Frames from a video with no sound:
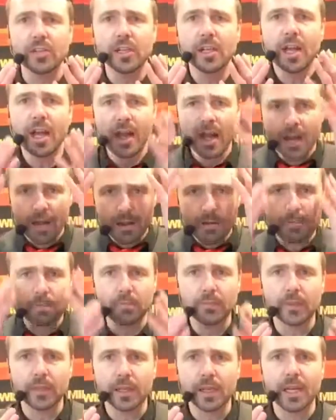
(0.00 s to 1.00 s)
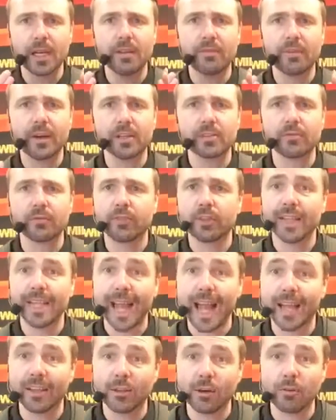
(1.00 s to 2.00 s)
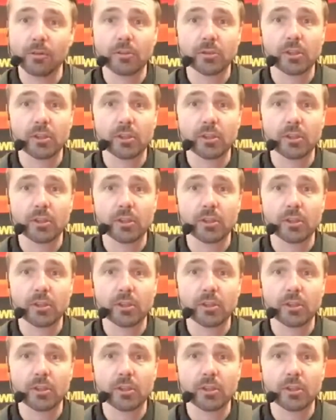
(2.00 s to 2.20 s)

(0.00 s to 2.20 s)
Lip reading: clear face for the adults,